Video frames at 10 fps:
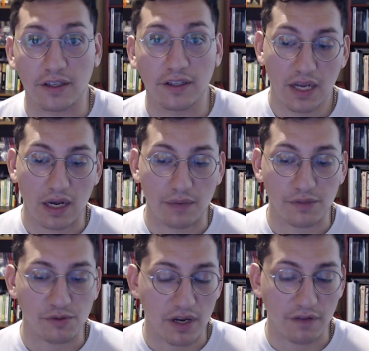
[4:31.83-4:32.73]
I'm
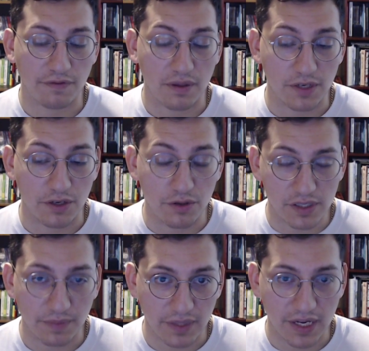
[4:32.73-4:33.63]
just waiting for them to do
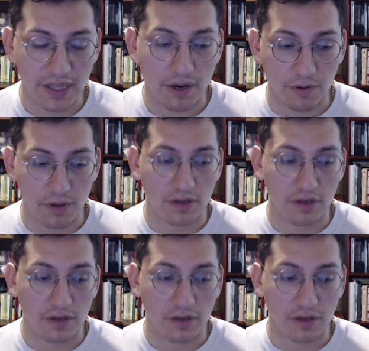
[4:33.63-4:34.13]
something that would